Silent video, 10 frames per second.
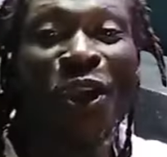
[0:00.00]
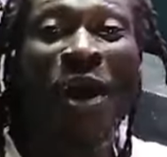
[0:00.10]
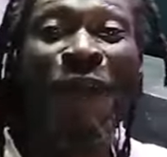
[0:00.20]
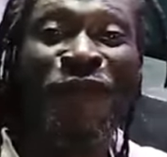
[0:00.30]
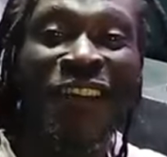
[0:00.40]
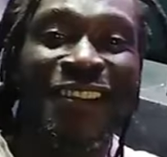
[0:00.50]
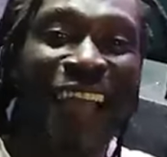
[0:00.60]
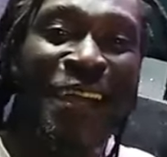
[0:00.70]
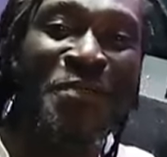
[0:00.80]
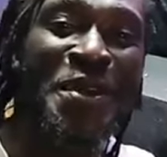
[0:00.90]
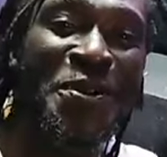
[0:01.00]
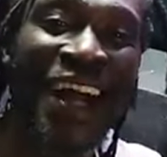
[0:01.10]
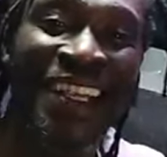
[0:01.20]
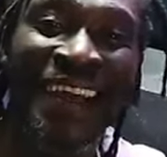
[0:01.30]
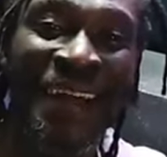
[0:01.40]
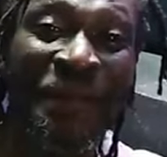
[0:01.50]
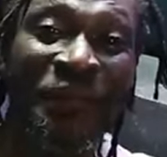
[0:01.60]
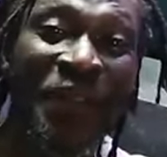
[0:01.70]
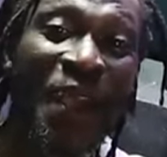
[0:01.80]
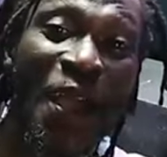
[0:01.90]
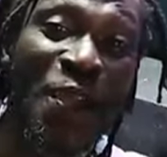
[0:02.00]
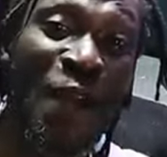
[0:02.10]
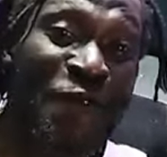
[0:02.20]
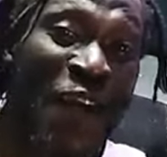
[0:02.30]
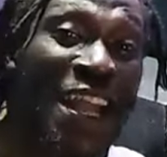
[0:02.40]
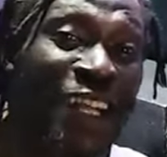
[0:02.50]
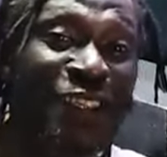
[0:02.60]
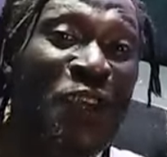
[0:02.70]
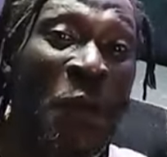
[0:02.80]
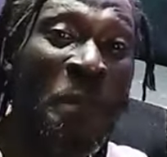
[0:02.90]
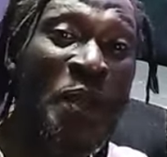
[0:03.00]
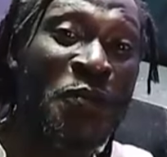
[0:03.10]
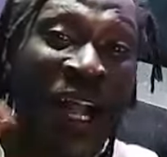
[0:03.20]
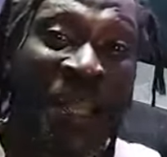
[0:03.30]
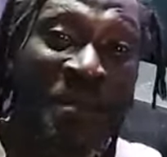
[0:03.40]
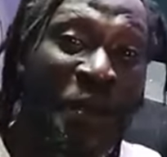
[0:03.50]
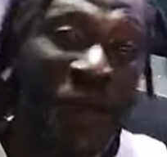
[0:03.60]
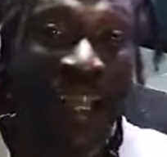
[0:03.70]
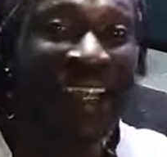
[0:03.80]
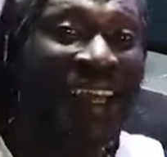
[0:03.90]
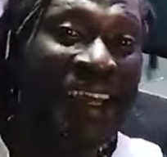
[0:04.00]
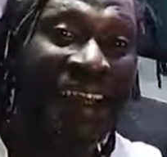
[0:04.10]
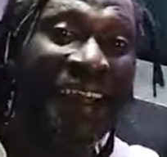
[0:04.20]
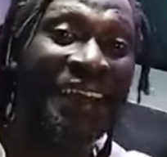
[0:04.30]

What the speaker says: you have to tell you big one. You forget that you big one in there.